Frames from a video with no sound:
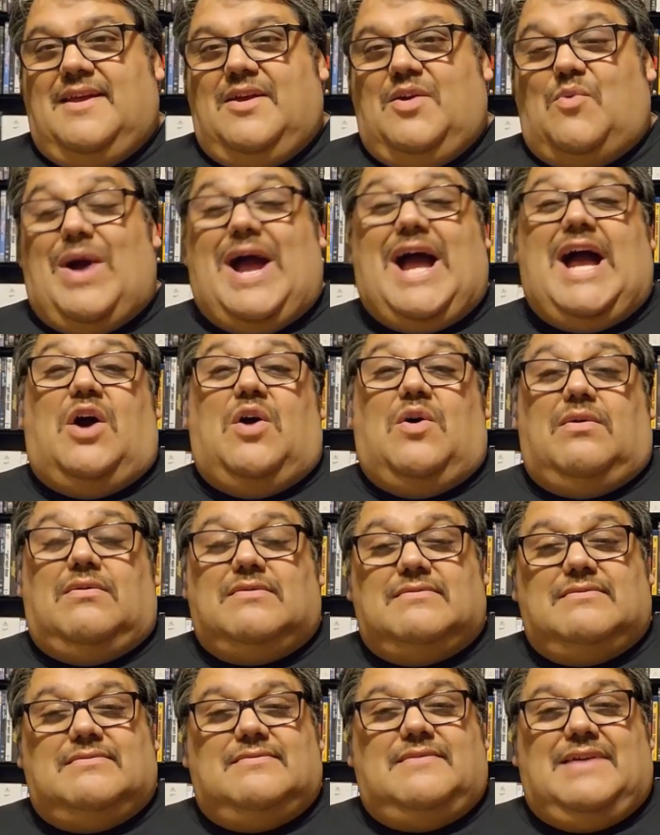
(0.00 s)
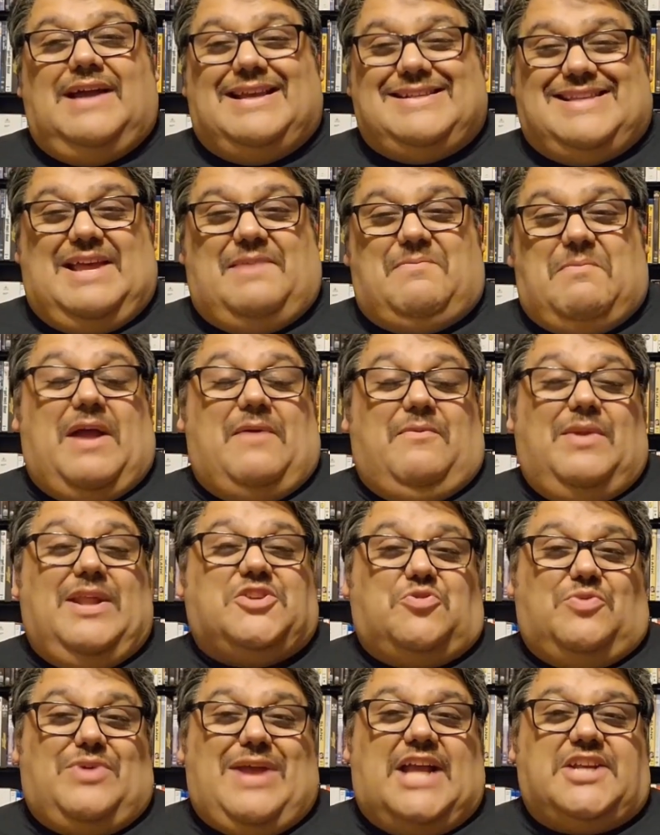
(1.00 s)
wow. My
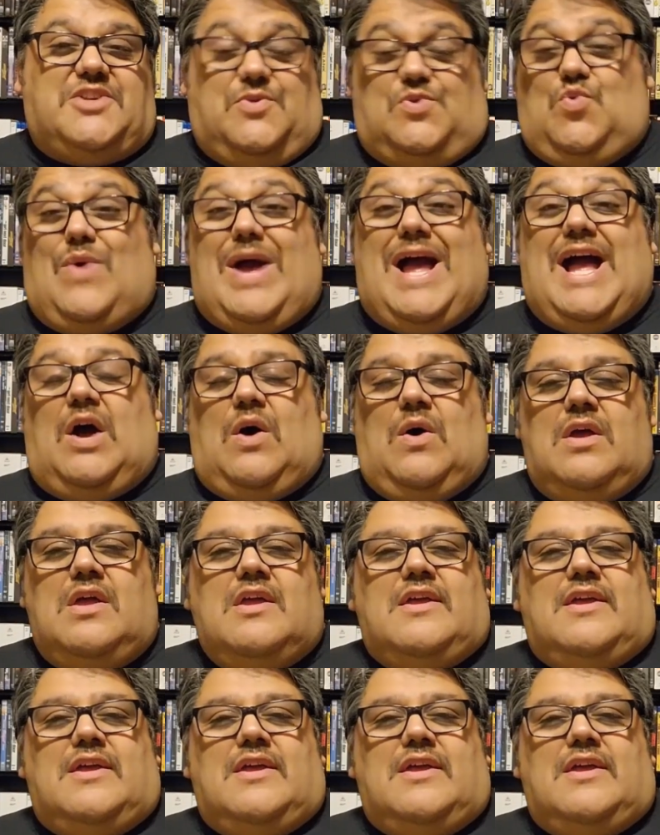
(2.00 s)
initial reaction was, wow,